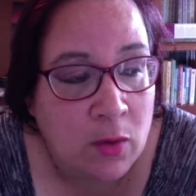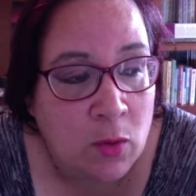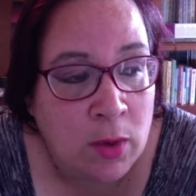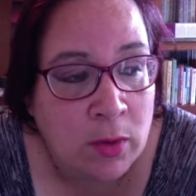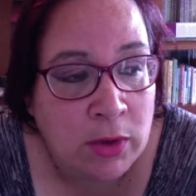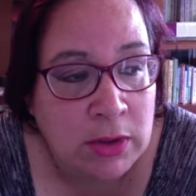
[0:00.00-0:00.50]

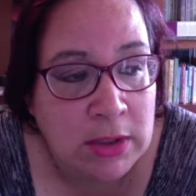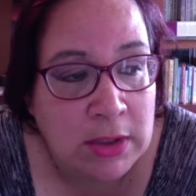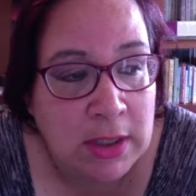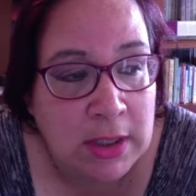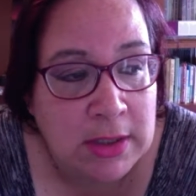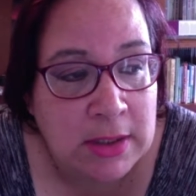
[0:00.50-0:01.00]
we were
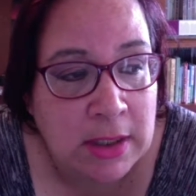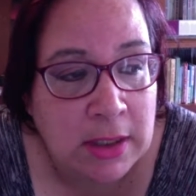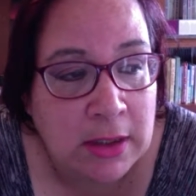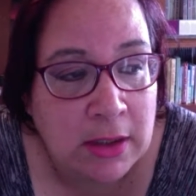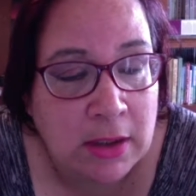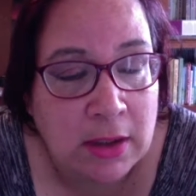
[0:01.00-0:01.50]

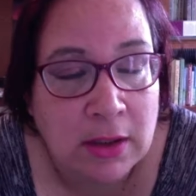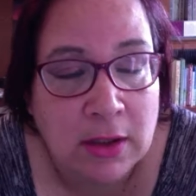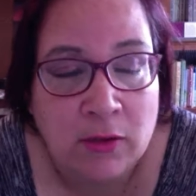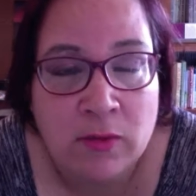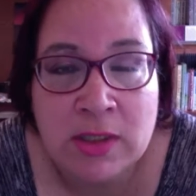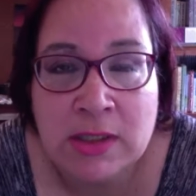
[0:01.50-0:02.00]
discussing
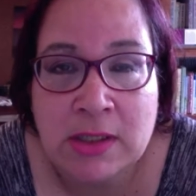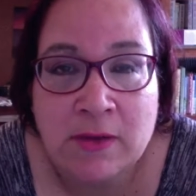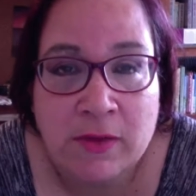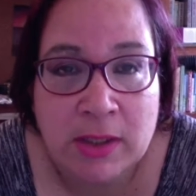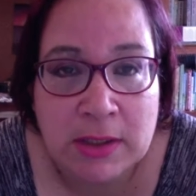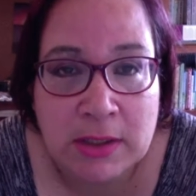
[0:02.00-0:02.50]
recent
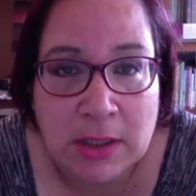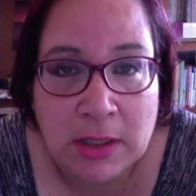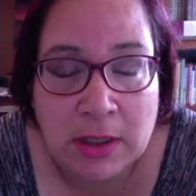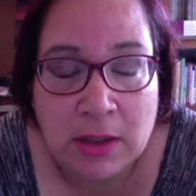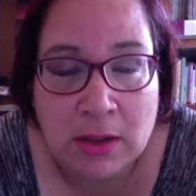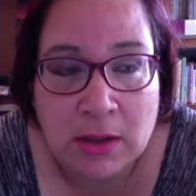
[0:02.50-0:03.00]
events
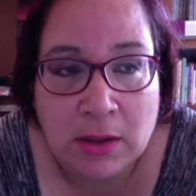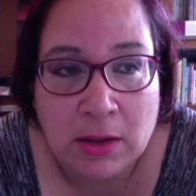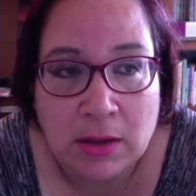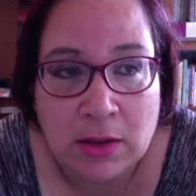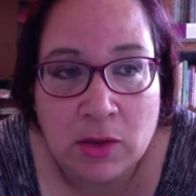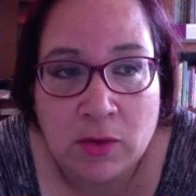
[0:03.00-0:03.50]
in
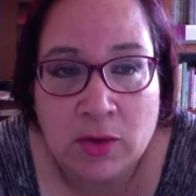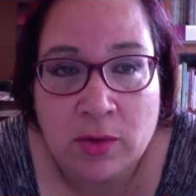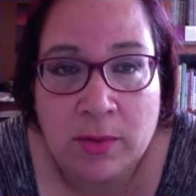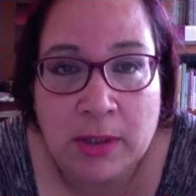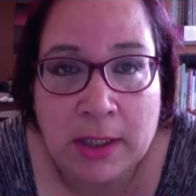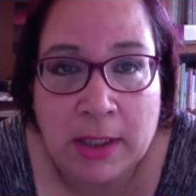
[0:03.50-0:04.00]

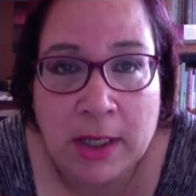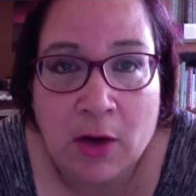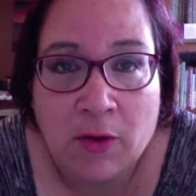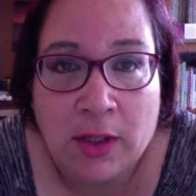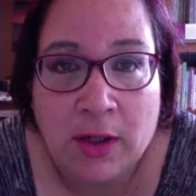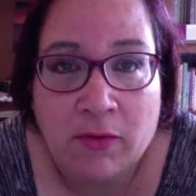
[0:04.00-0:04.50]
social media and
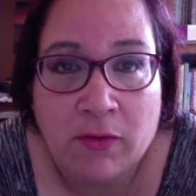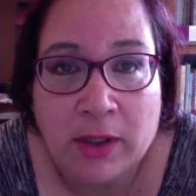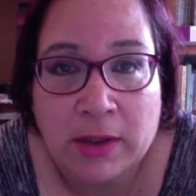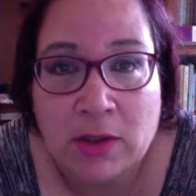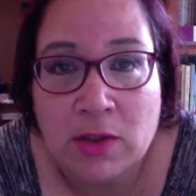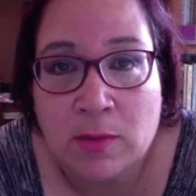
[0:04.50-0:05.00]
how they
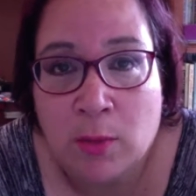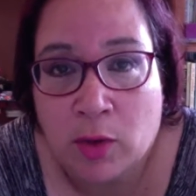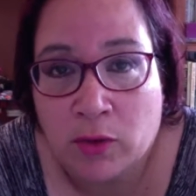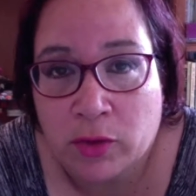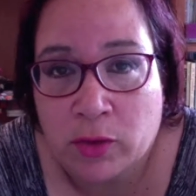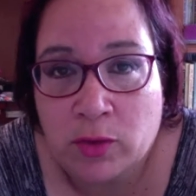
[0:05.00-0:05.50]
affect the
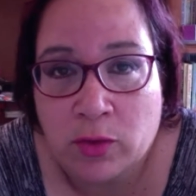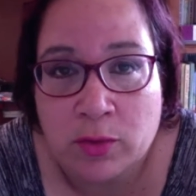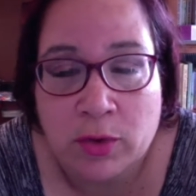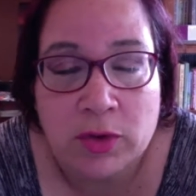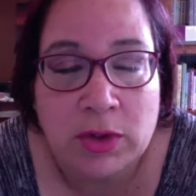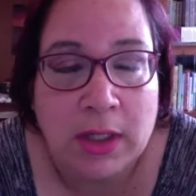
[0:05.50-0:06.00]
smaller
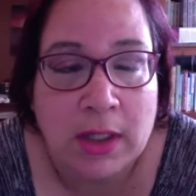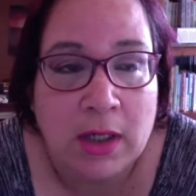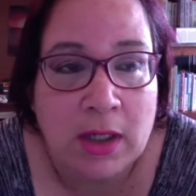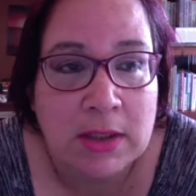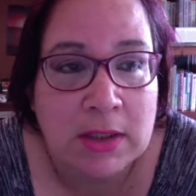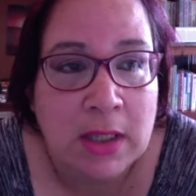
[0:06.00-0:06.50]
YouTubers like
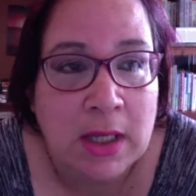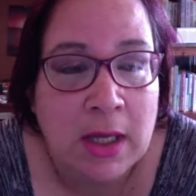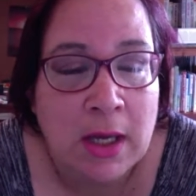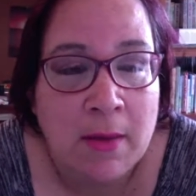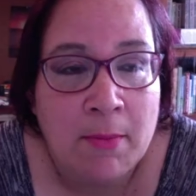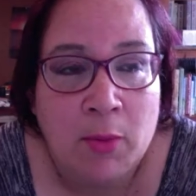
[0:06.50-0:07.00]
us.
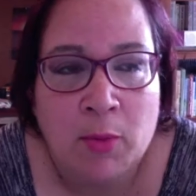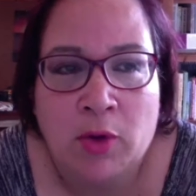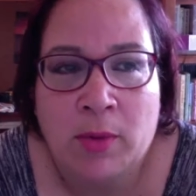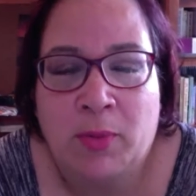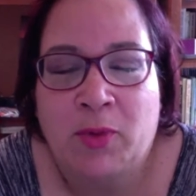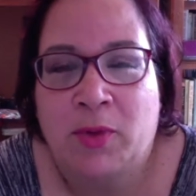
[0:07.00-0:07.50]
But
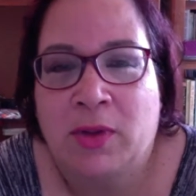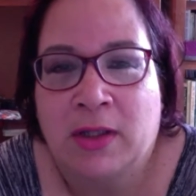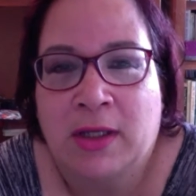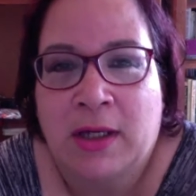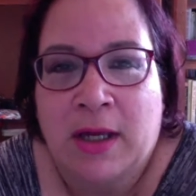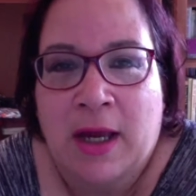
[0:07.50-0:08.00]
more
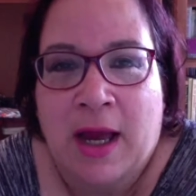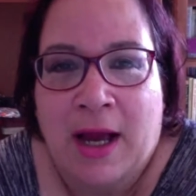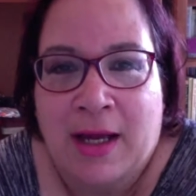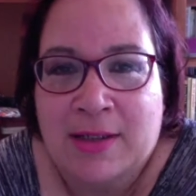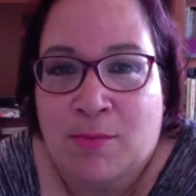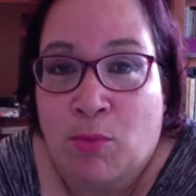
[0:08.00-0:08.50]
importantly,
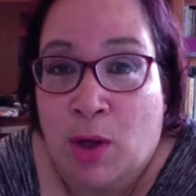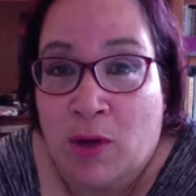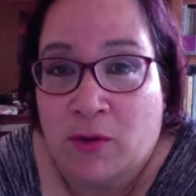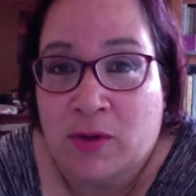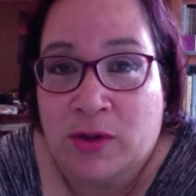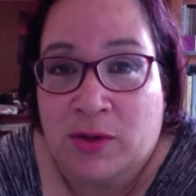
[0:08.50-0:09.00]
as
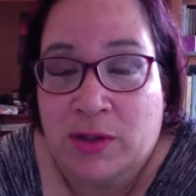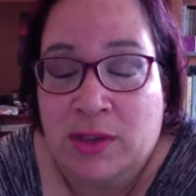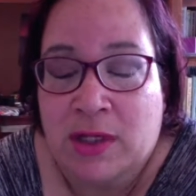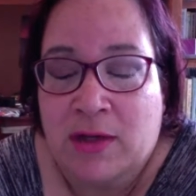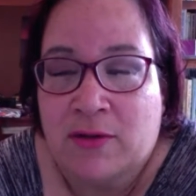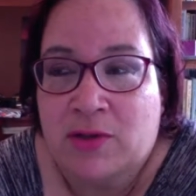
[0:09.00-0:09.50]
mothers
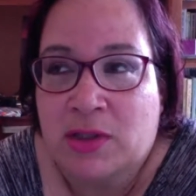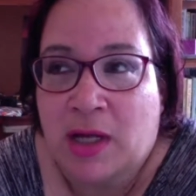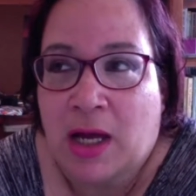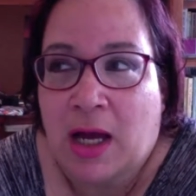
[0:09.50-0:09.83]
ourselves,